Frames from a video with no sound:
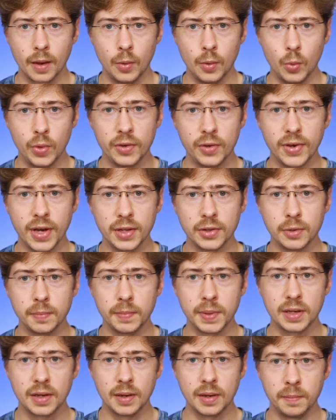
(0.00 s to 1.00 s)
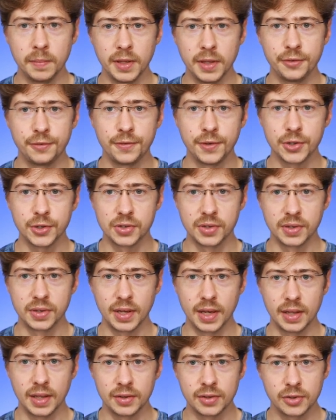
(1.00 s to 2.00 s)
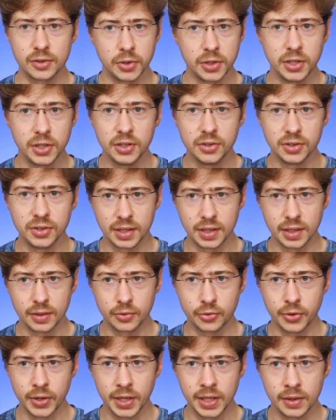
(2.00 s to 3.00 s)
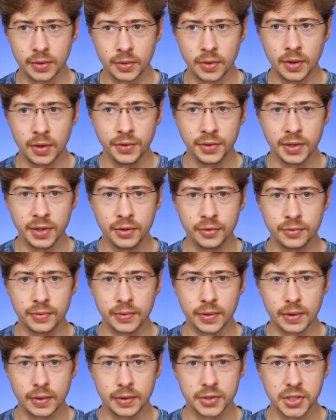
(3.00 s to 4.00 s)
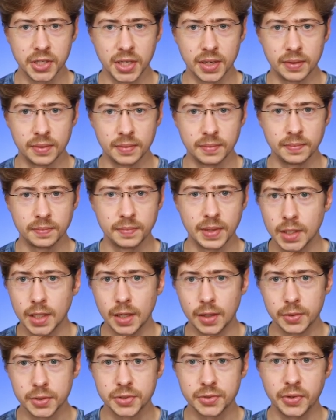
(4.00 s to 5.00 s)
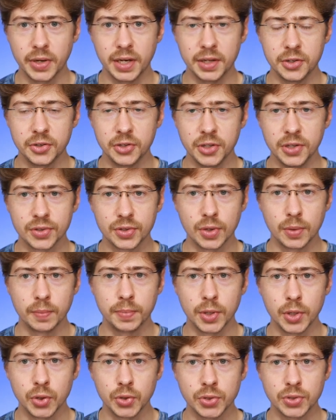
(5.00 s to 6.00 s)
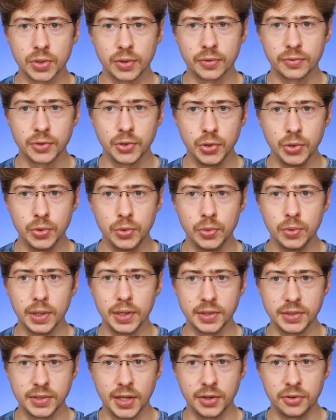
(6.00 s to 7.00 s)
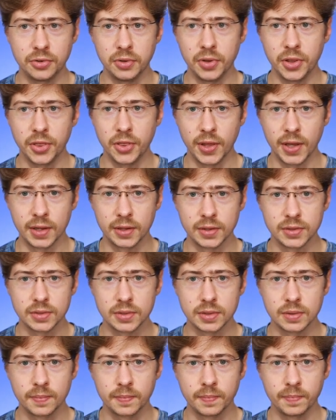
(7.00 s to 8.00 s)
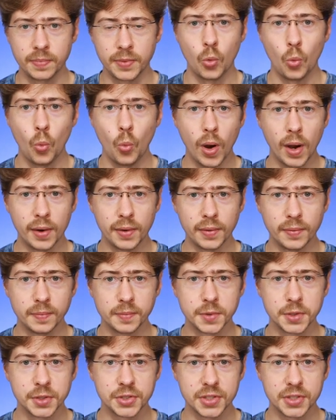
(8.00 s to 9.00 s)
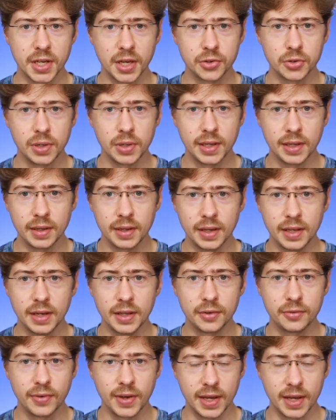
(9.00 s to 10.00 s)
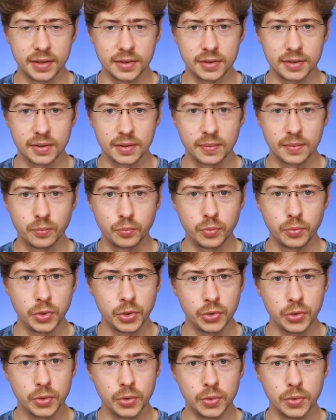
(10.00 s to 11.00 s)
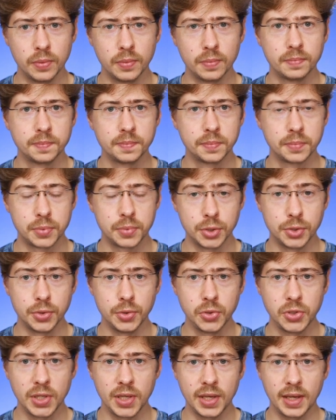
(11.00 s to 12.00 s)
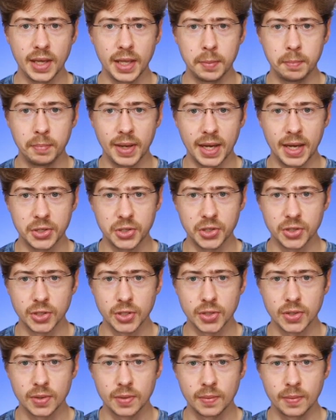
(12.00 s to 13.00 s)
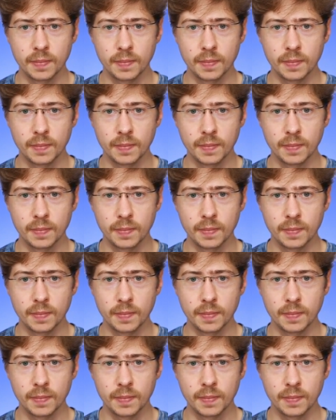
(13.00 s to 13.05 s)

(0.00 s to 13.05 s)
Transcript: We've had to become efficient and strategic in creating content for our channel. Our strategy is composed of 2 essential things. 1. Scheduling in advance. 2. Producing in batches.